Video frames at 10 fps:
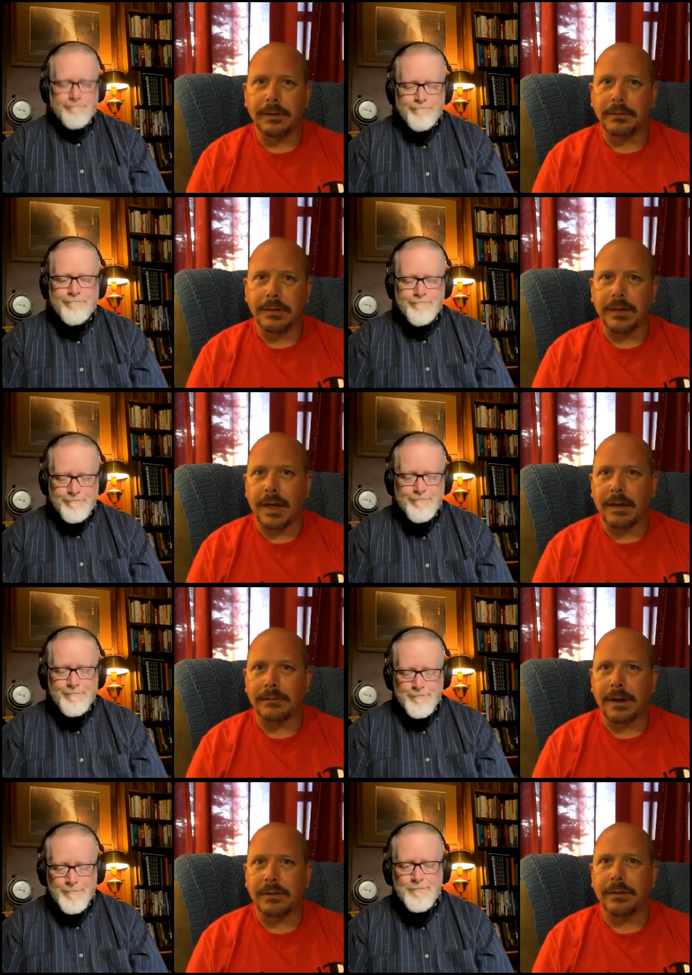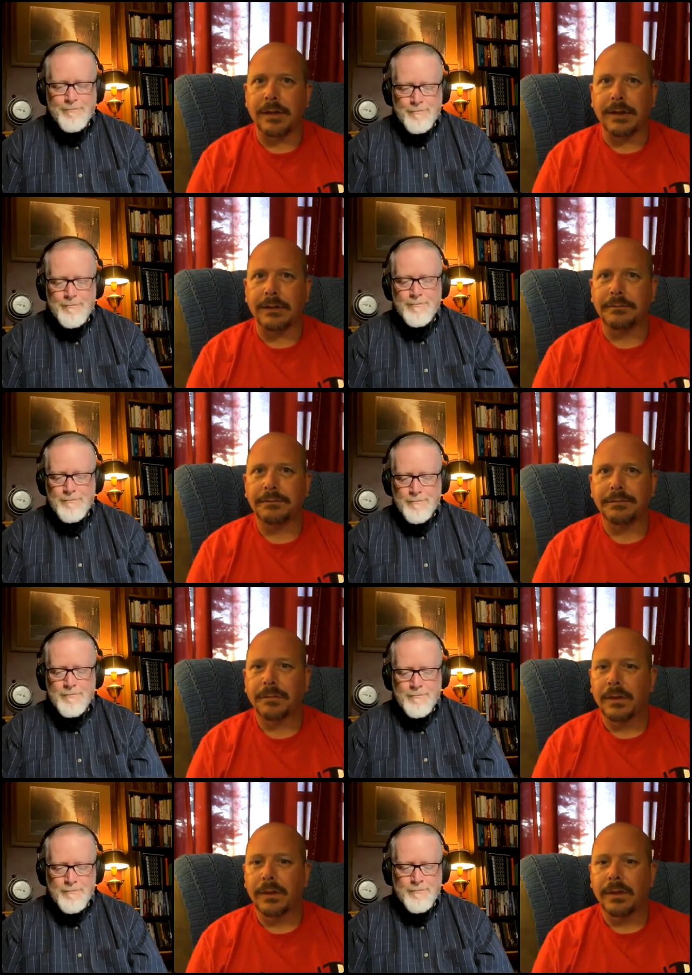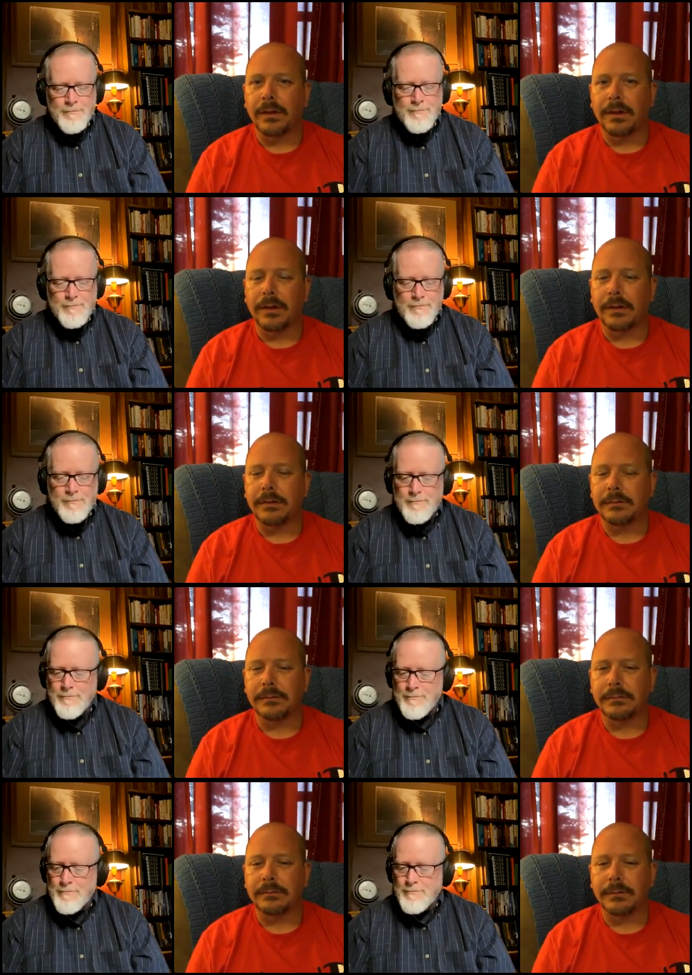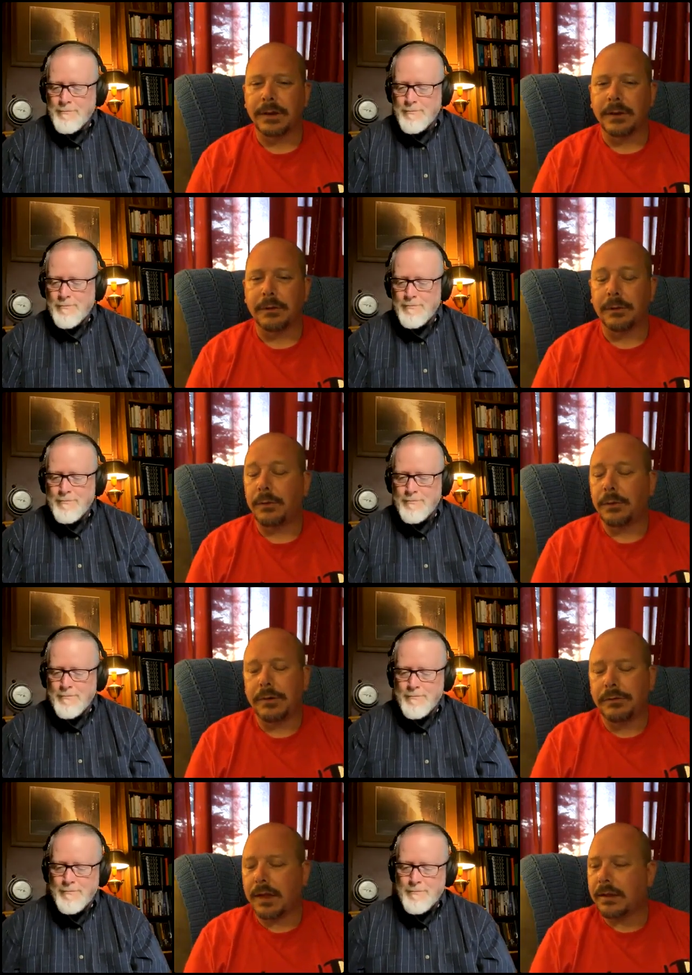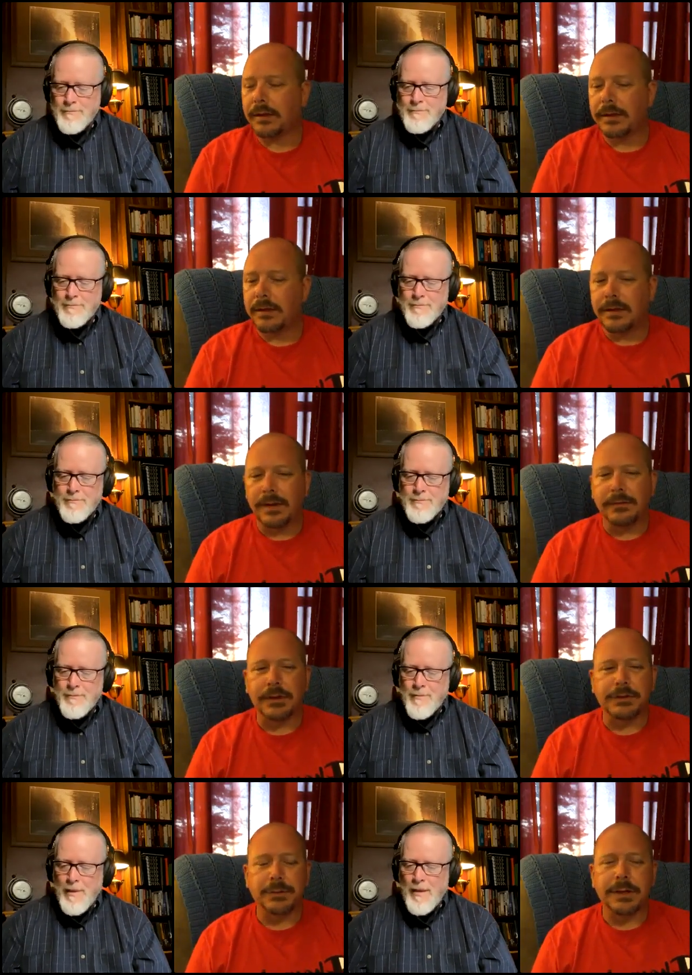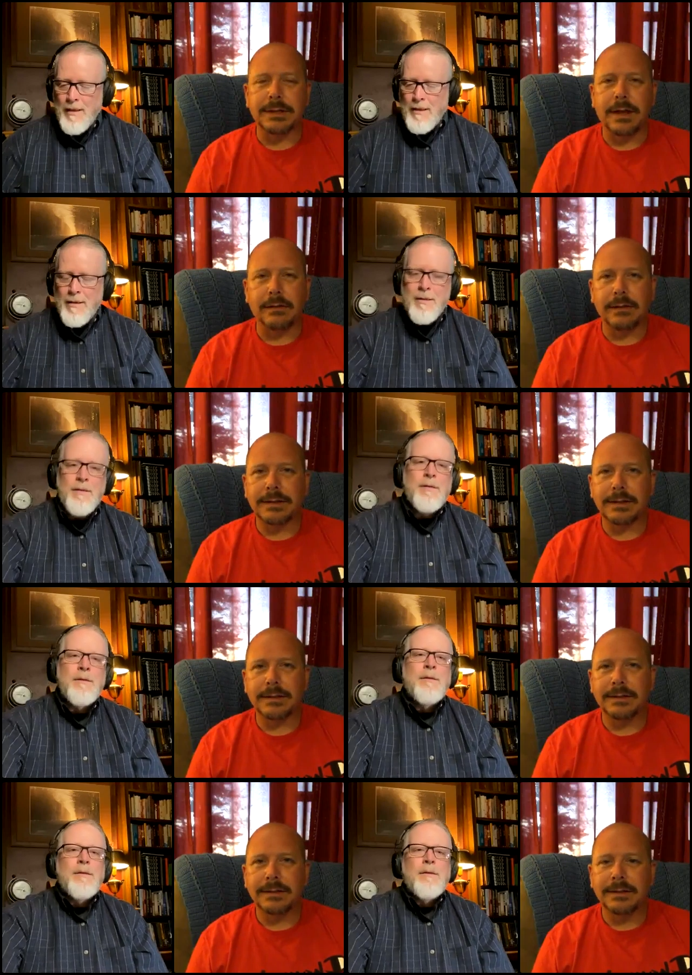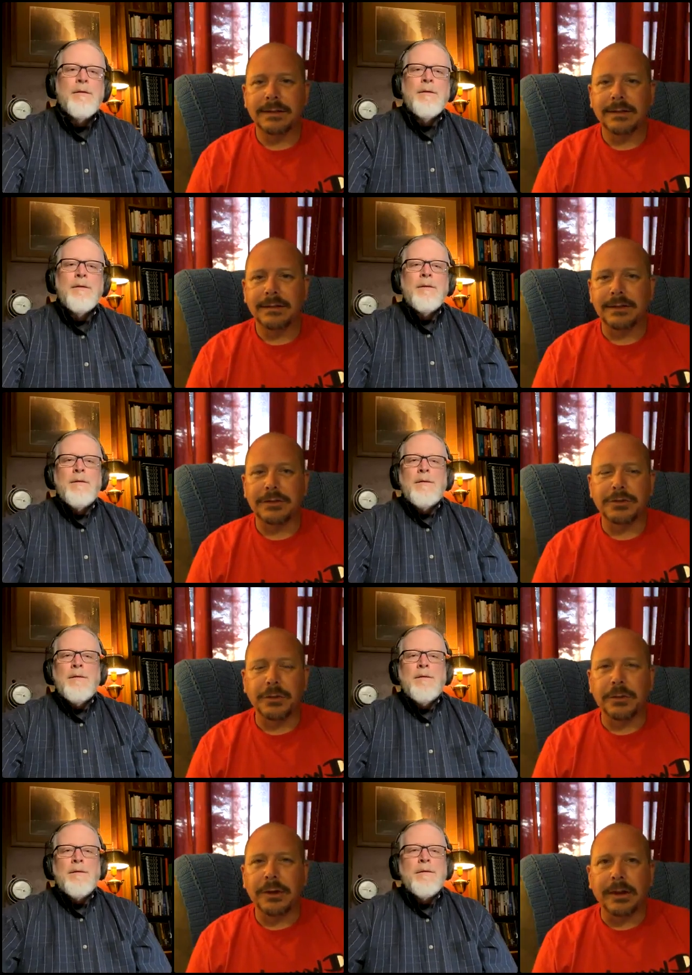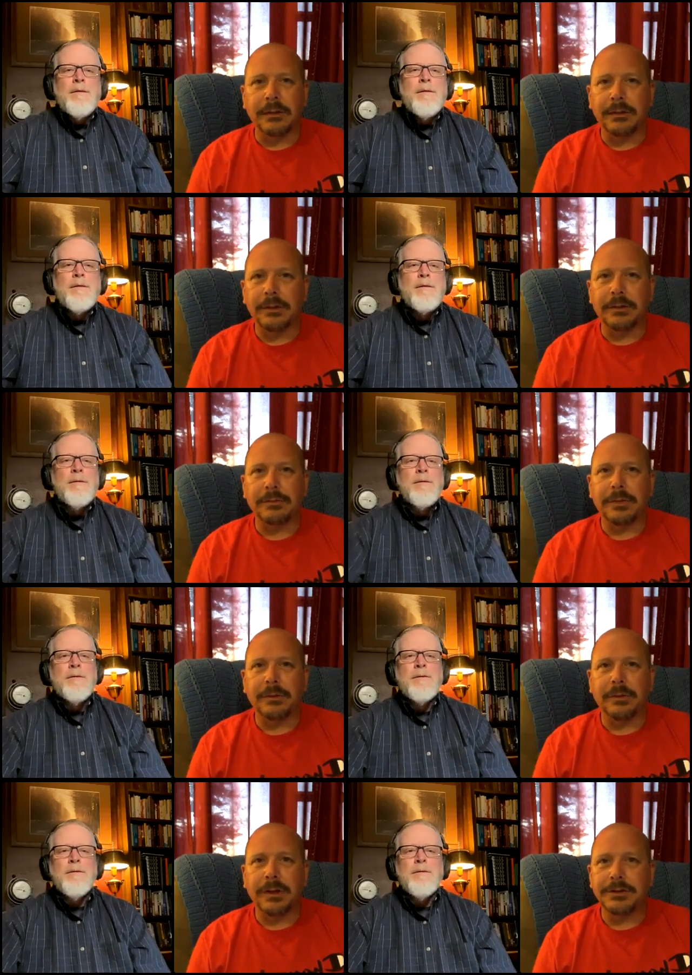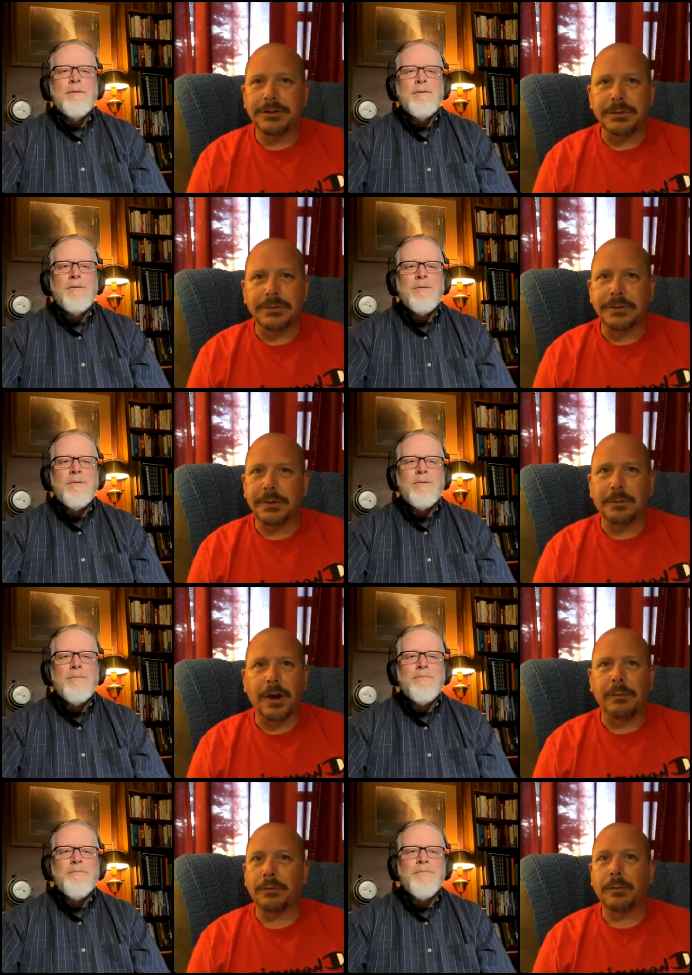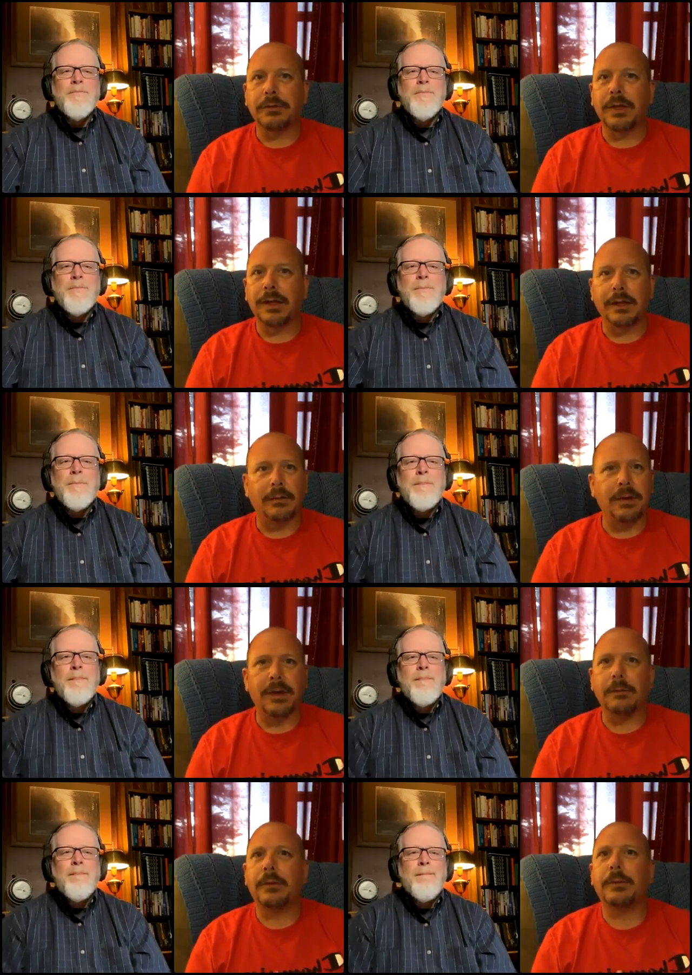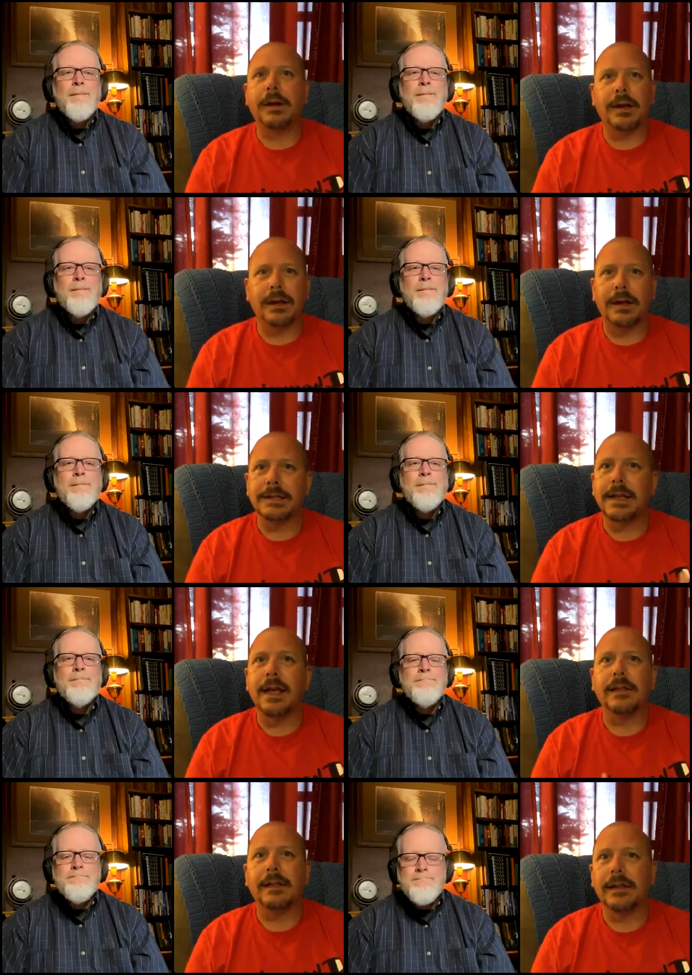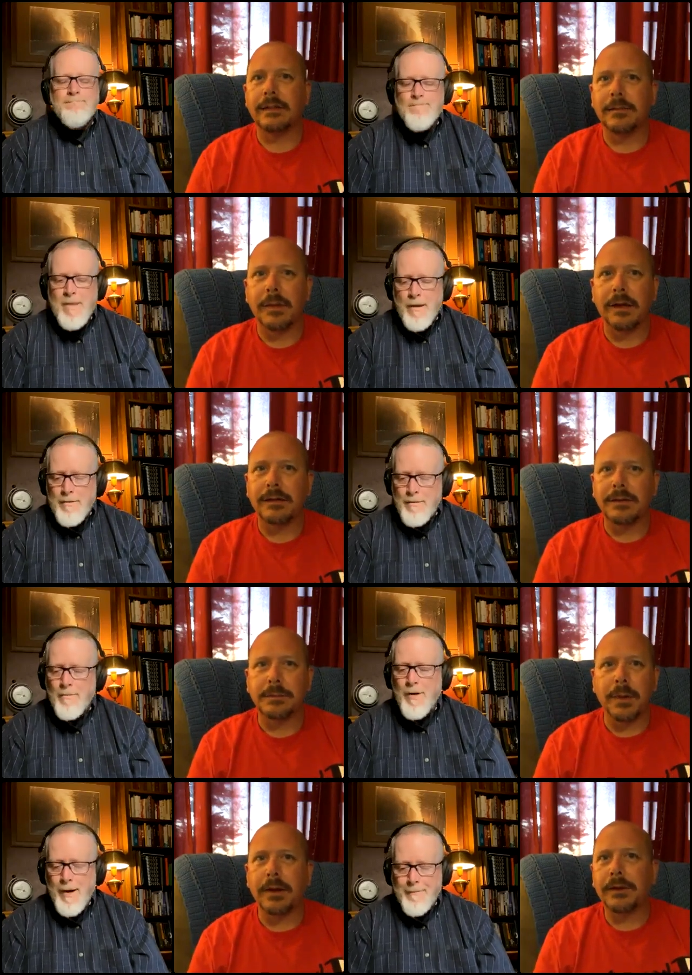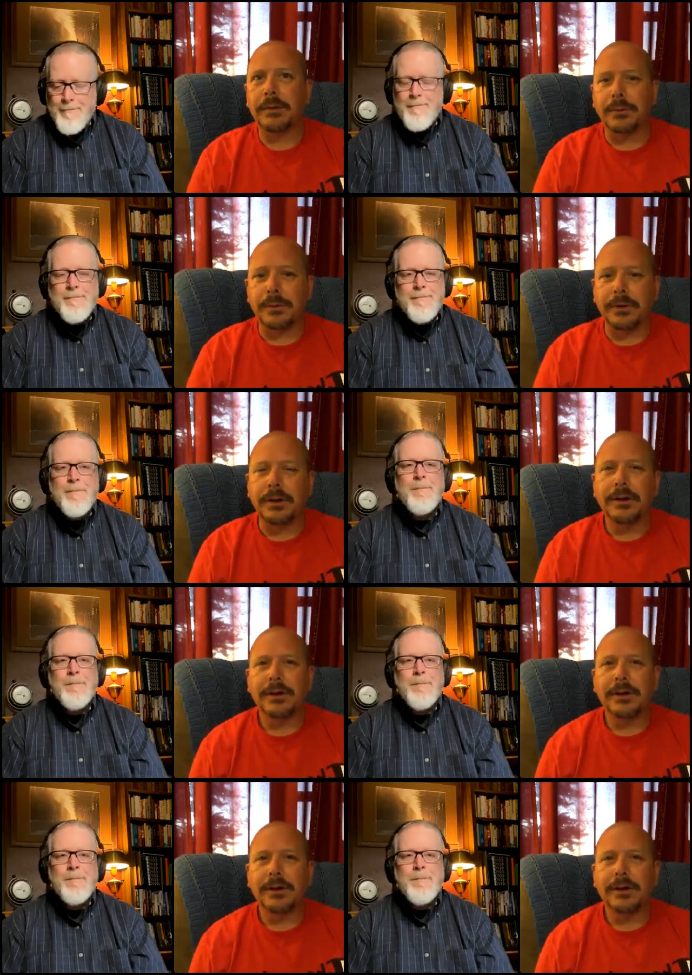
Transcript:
Speaker 1: mm-hmm. with that, rather than uh, you know, or if they if they just want to tell us their story or their their issues or their problems, we're thinking, okay, well, what can I say then to make this better or